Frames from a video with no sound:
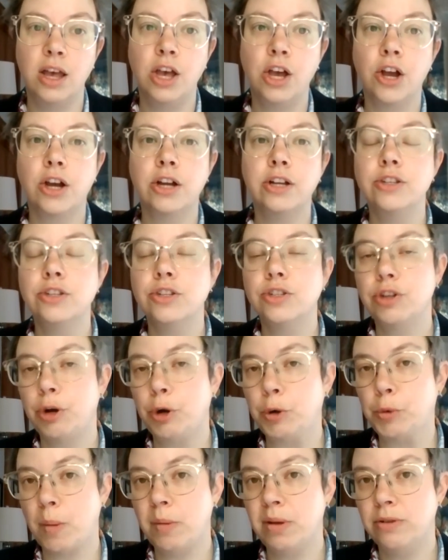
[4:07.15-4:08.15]

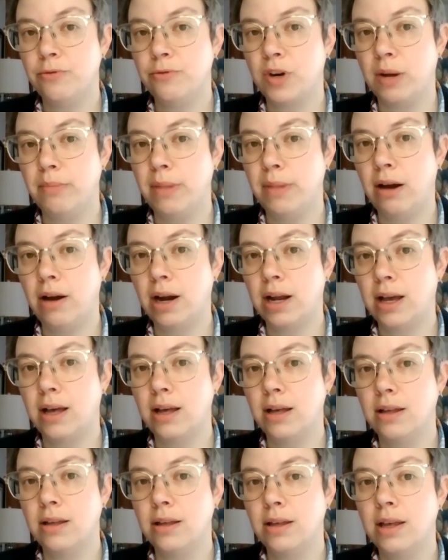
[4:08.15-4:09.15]
Concerned Women for America,